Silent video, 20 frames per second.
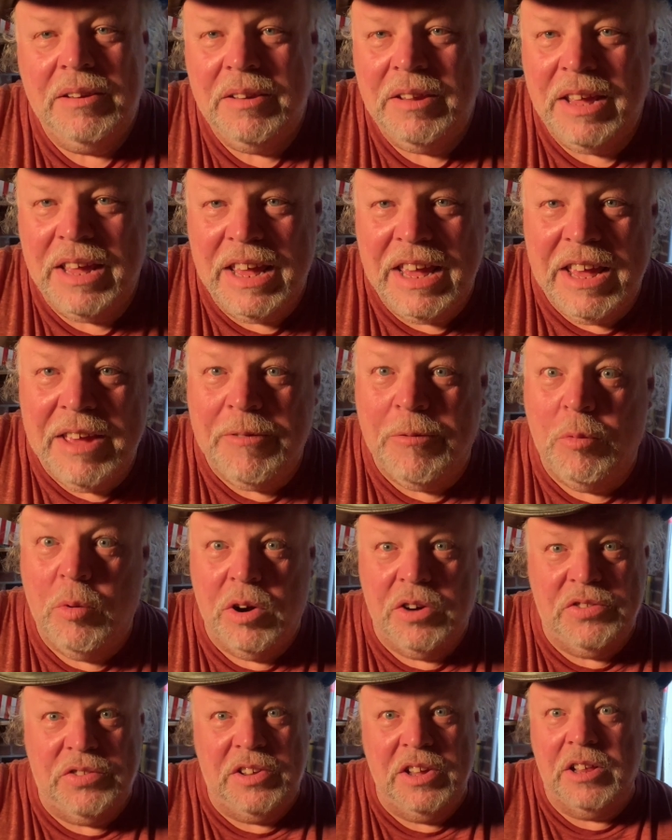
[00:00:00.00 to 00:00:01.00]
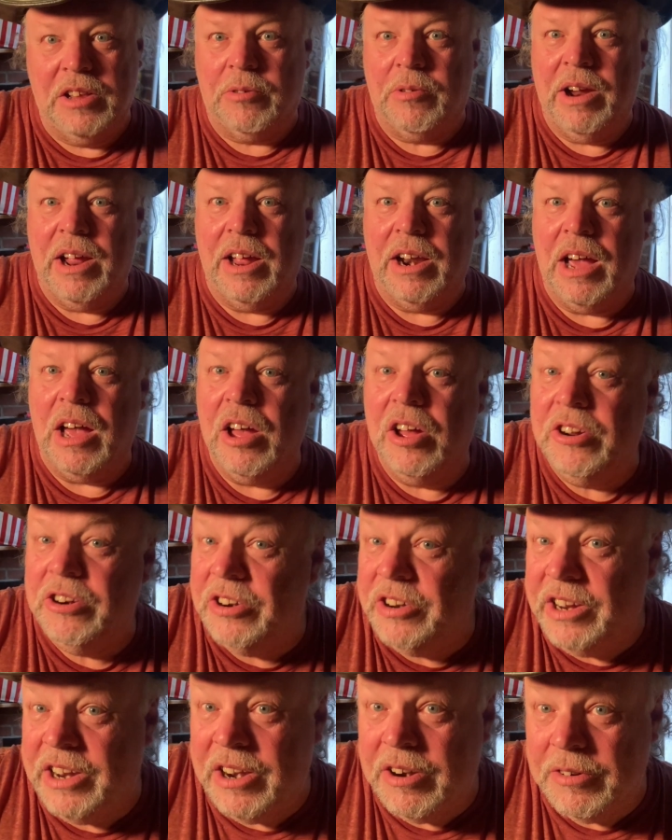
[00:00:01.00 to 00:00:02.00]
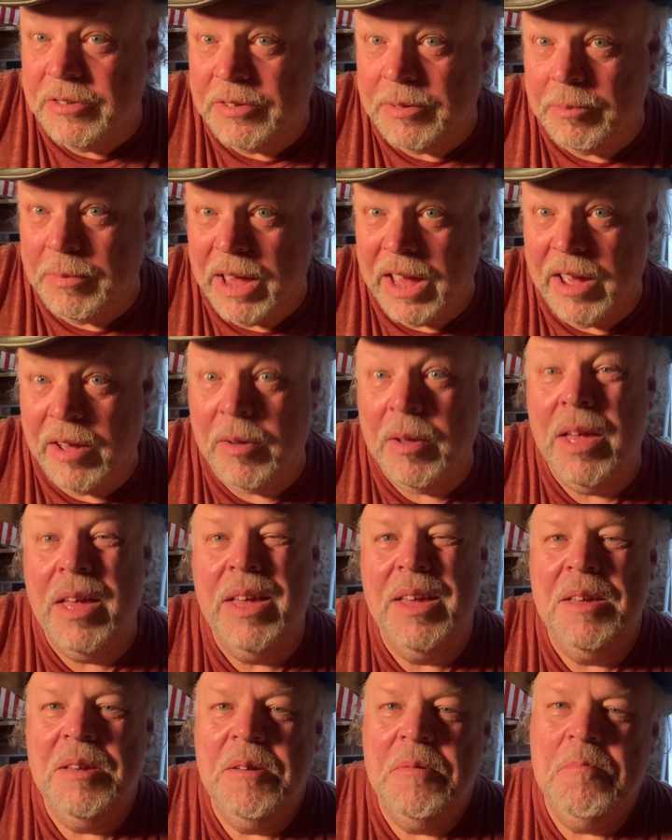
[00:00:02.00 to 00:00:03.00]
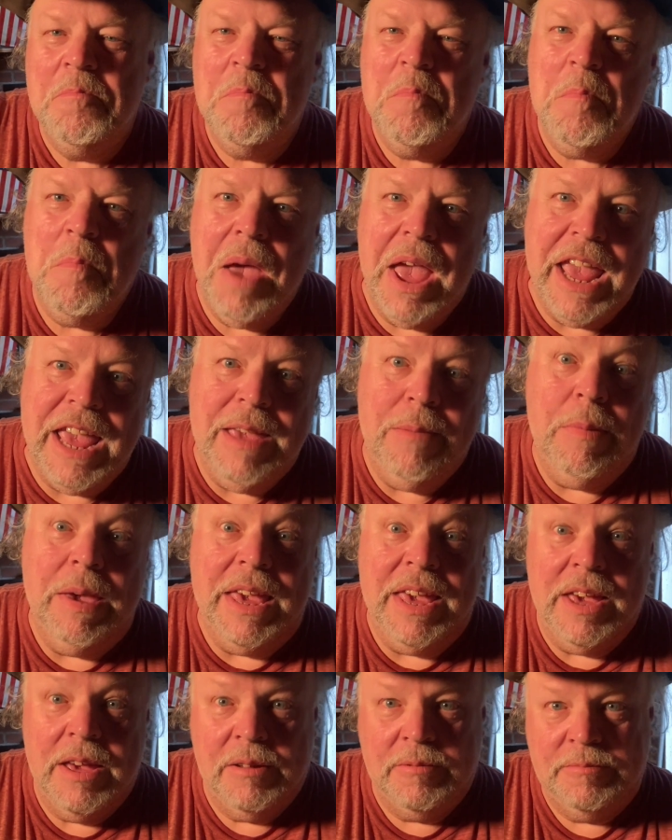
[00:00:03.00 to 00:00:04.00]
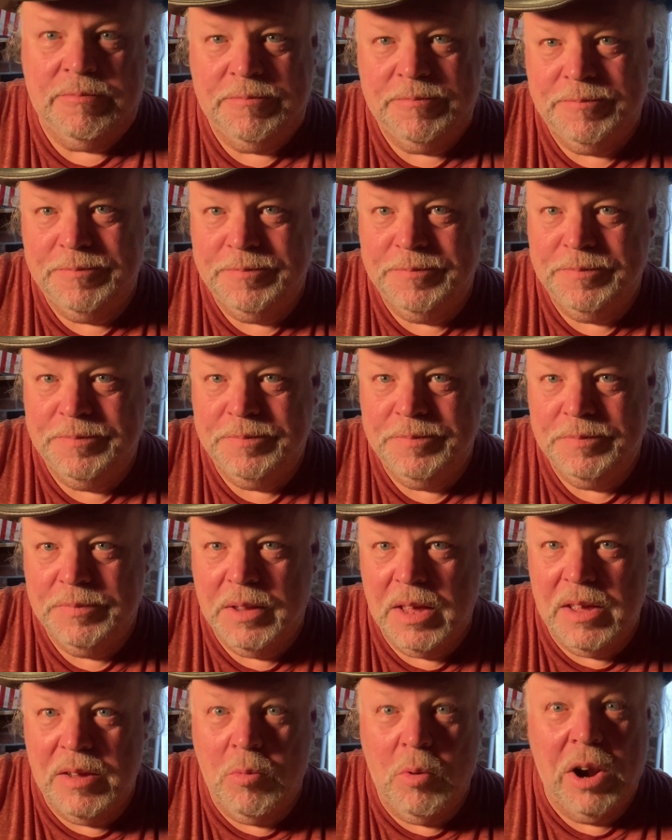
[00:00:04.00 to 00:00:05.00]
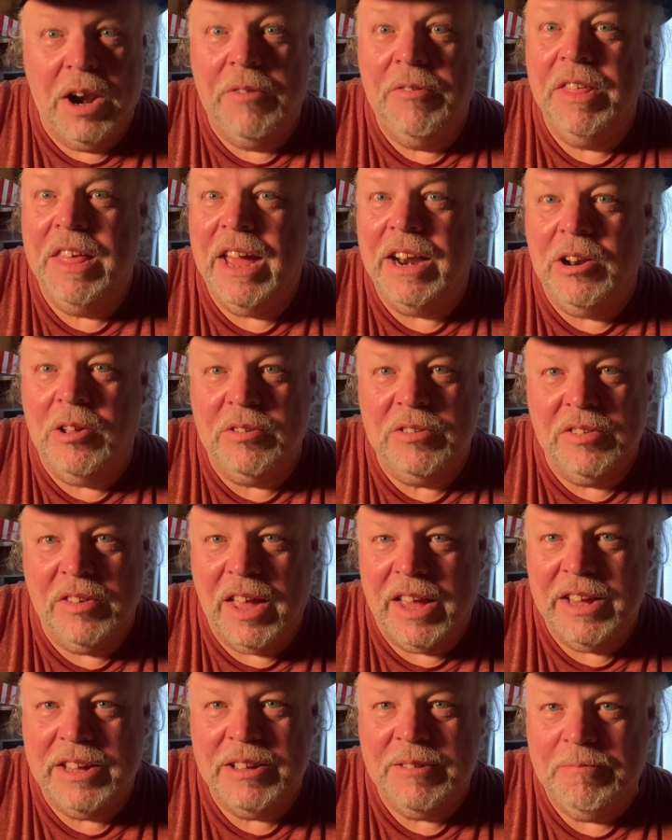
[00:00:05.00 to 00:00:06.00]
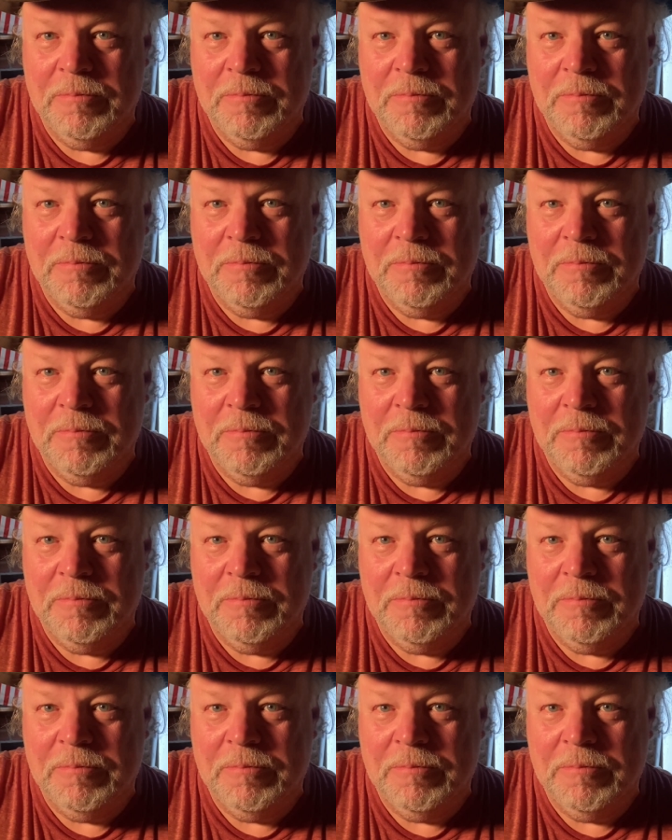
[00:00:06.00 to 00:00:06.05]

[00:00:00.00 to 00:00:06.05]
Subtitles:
If we're still around 100 years from now, maybe. Whatever that looks like.